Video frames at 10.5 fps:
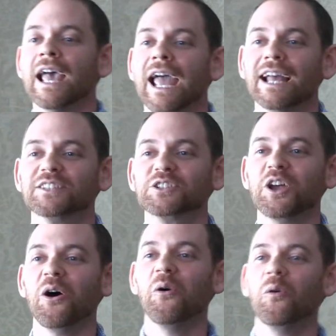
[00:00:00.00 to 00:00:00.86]
And
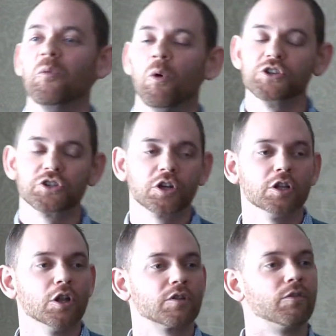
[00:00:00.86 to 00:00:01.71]
so what you're going to
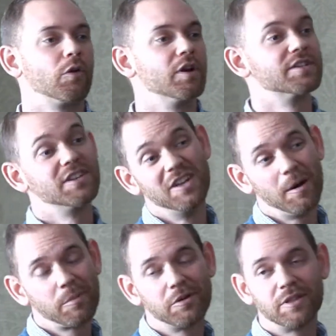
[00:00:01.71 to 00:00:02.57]
look for is a
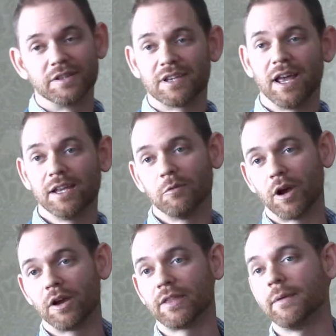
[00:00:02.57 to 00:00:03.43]
number that's
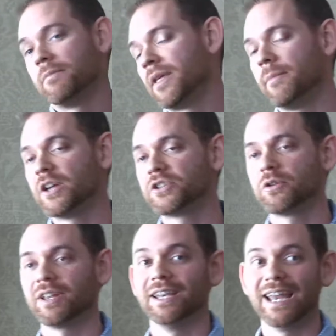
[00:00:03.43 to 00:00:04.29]
anywhere. They measure
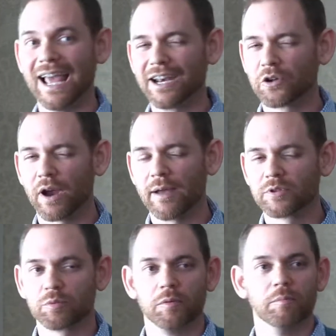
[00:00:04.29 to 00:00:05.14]
it in
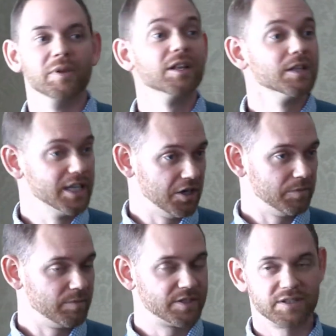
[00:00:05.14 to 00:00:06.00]
nanograms per milliliter.
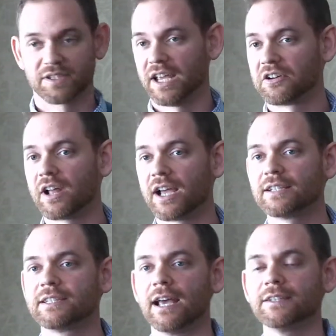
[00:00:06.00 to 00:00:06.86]
It's a
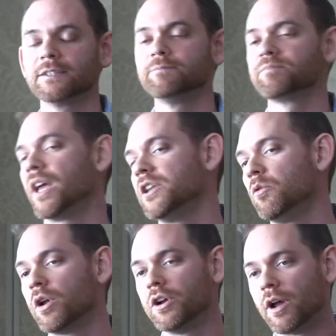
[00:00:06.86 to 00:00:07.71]
standardized test, and you
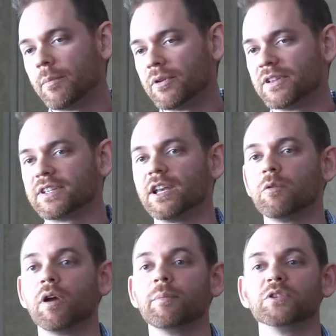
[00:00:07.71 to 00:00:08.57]
want a number that's
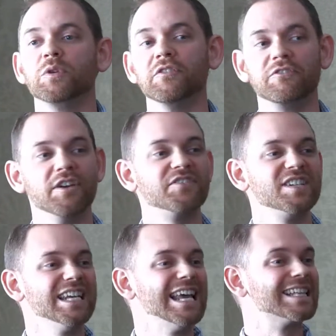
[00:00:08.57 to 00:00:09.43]
anywhere between
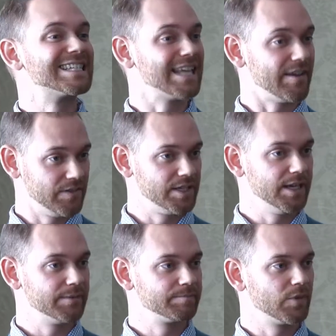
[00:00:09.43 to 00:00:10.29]
50 and
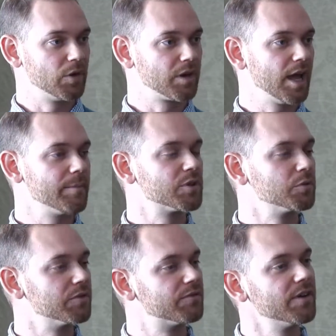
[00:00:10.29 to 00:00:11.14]
70. Okay?
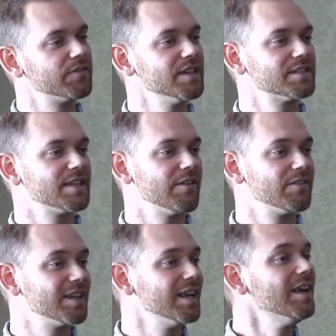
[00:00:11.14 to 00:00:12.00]
Between 50 and
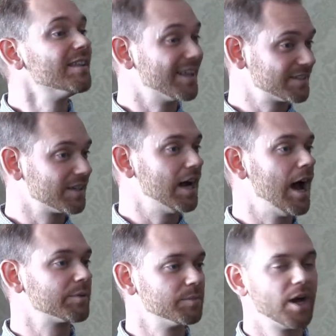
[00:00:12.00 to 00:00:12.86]
70, that's going to
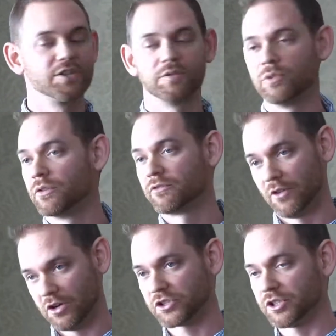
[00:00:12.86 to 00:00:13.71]
optimize immune
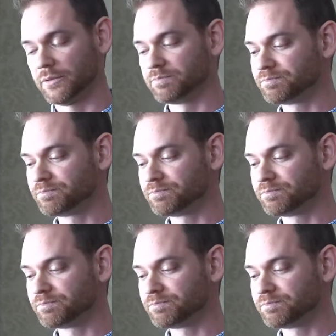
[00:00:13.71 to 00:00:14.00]
function.